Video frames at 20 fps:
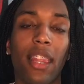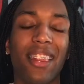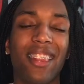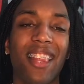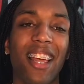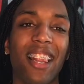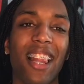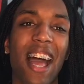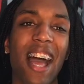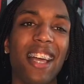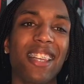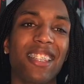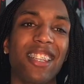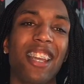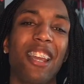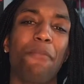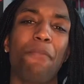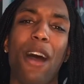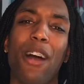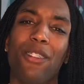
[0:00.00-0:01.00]
the last
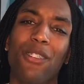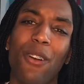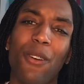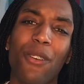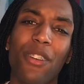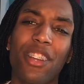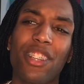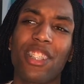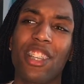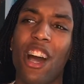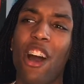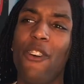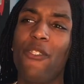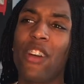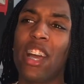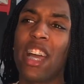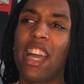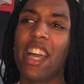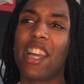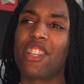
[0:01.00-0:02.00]
thing about knowing yourself
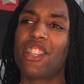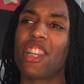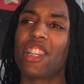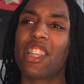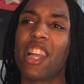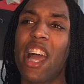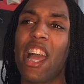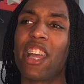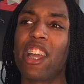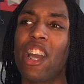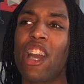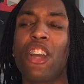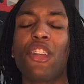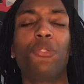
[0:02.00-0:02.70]
is just like,